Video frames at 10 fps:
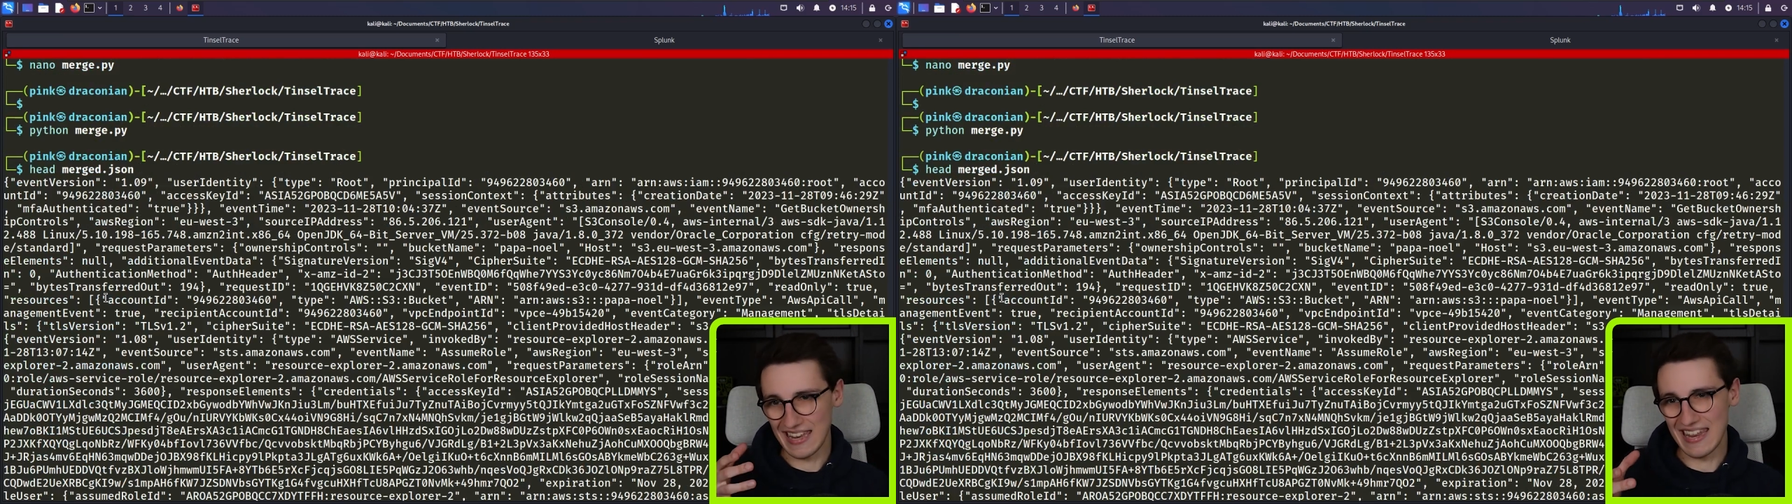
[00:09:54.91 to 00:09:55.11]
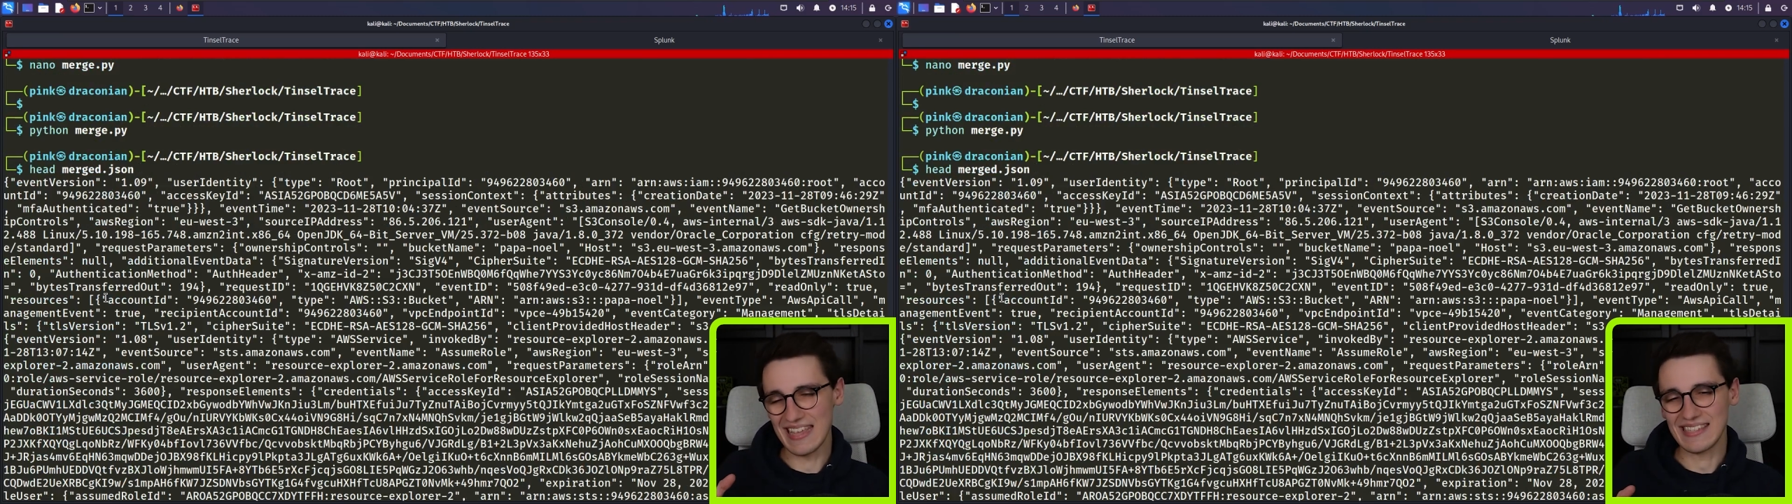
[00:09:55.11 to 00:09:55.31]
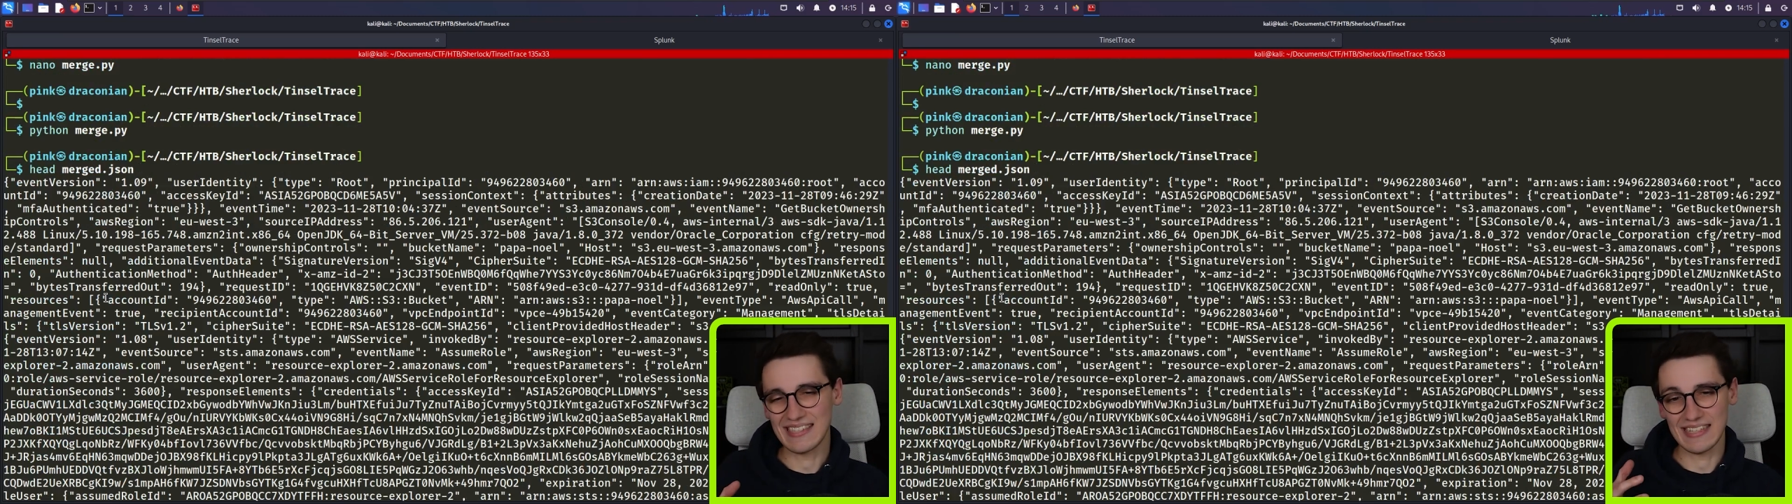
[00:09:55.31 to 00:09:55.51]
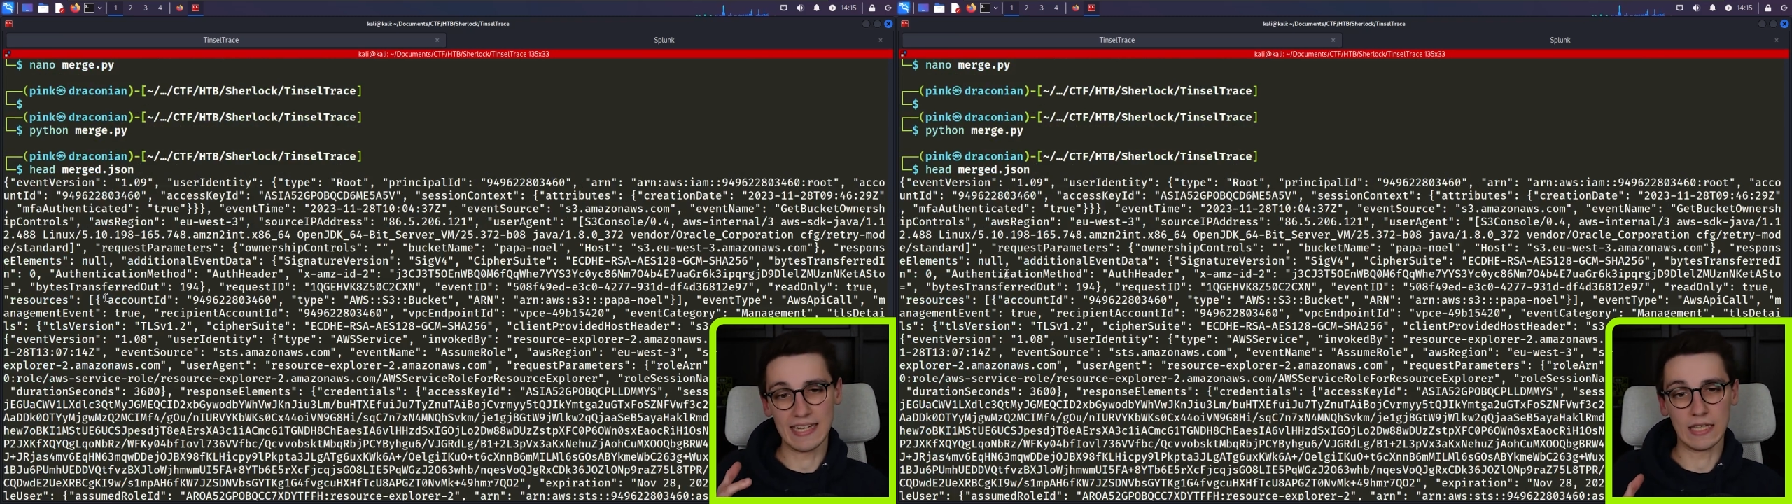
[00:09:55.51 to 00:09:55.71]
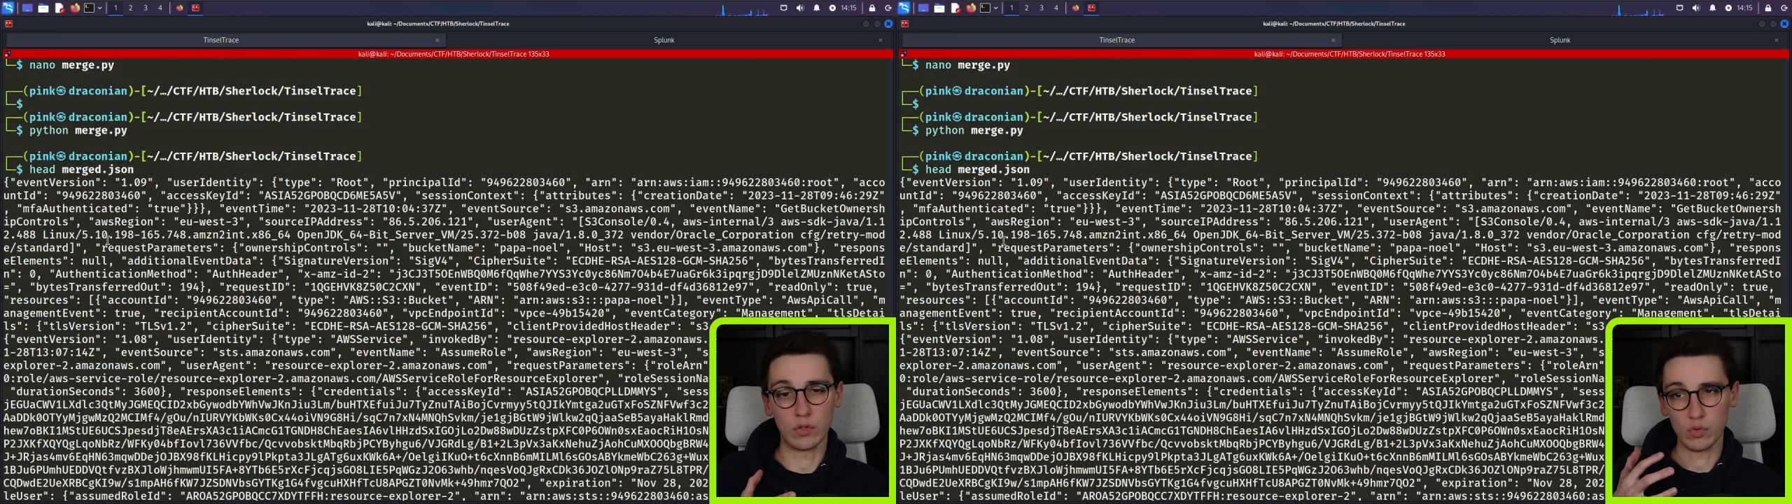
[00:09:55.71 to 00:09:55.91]
this
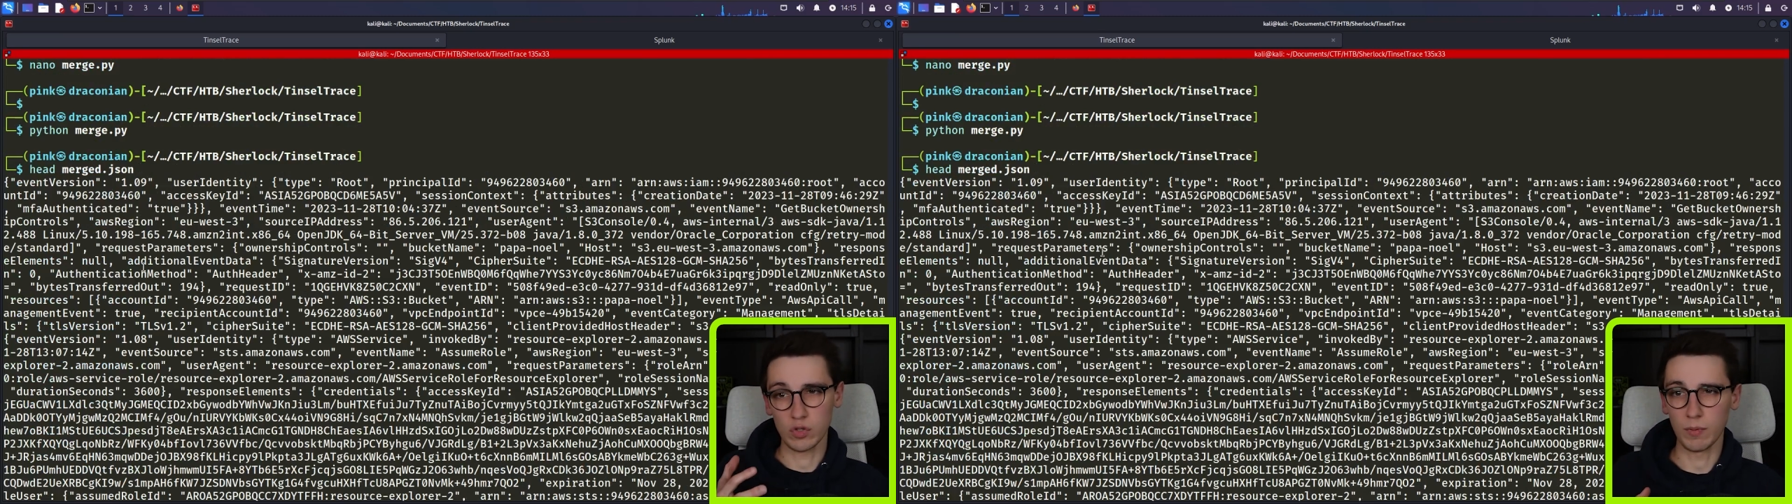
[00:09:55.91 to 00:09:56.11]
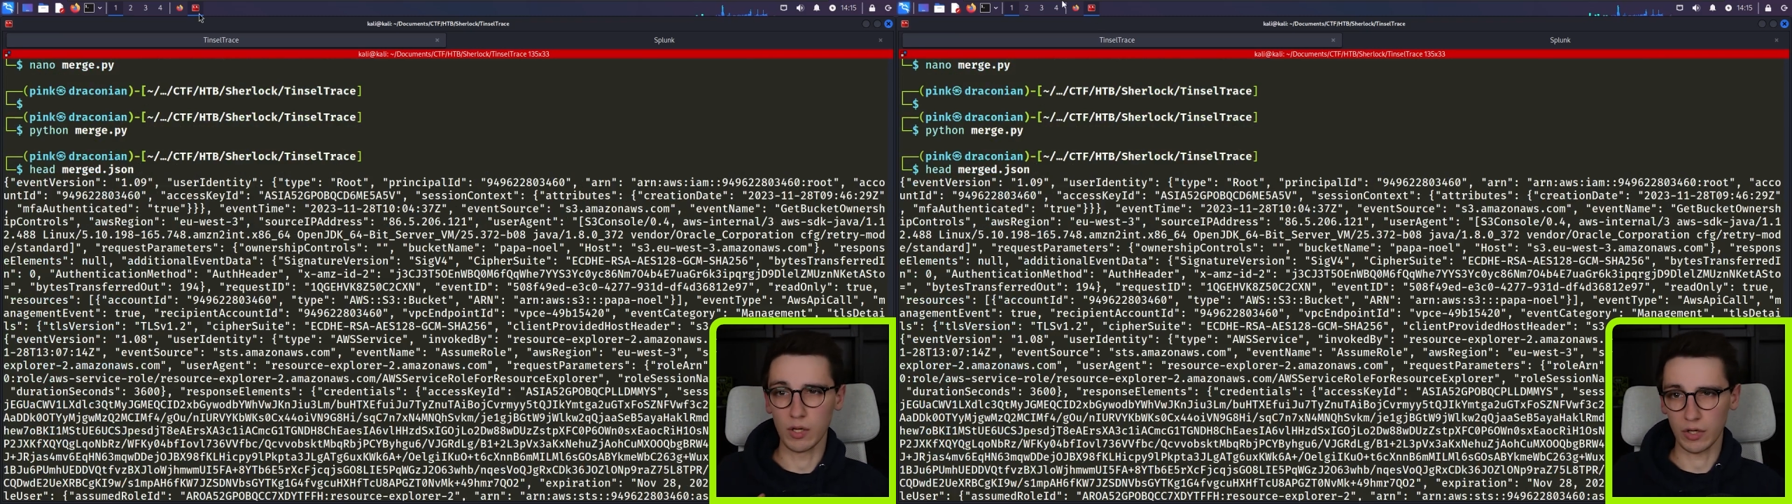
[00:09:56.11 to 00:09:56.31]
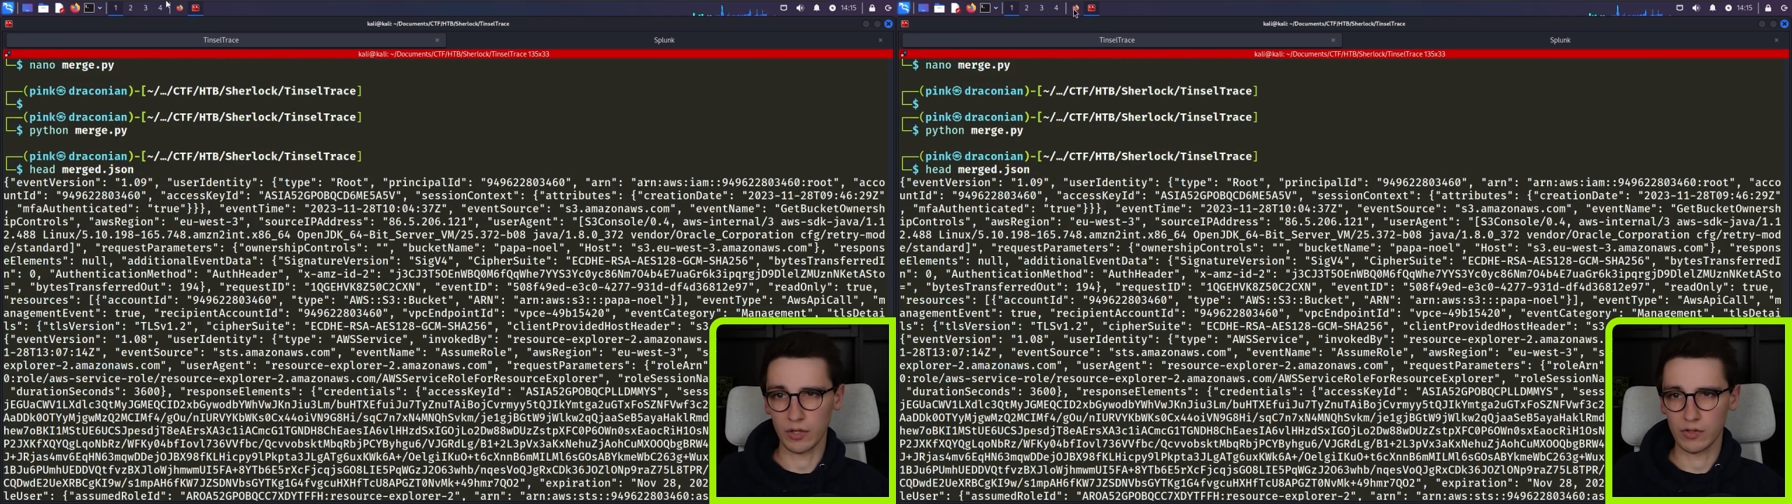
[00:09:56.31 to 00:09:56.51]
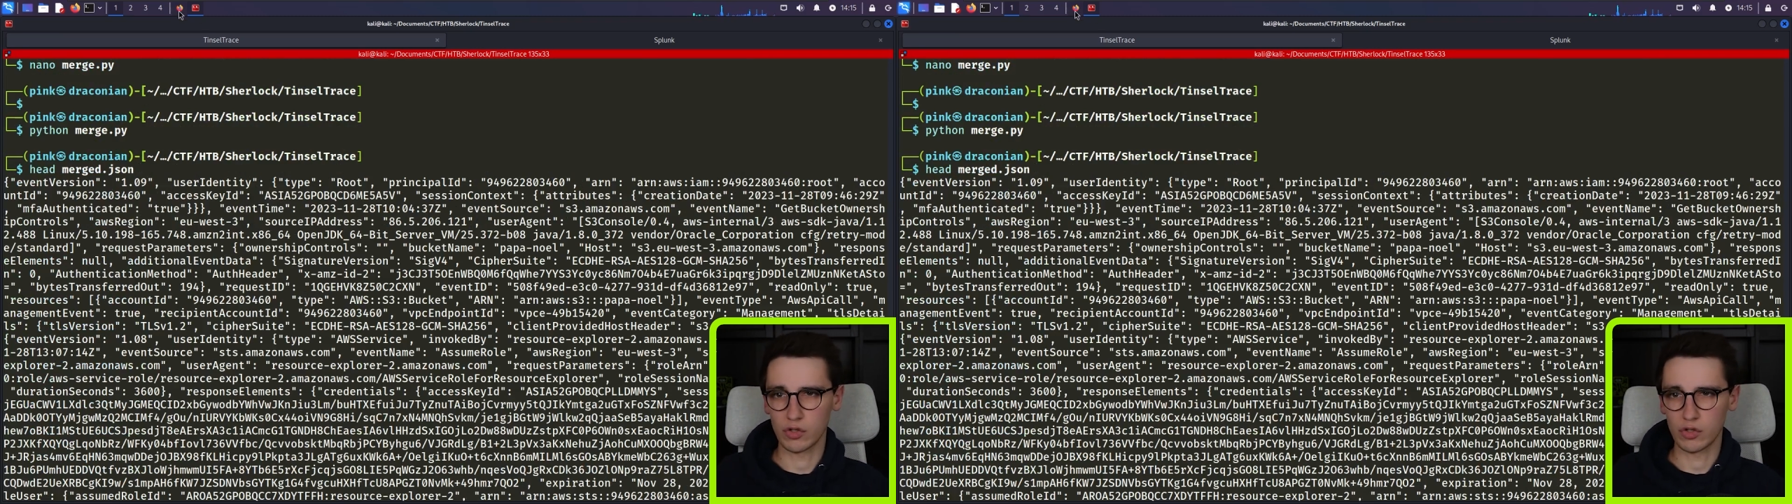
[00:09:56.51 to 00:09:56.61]
into Splunk.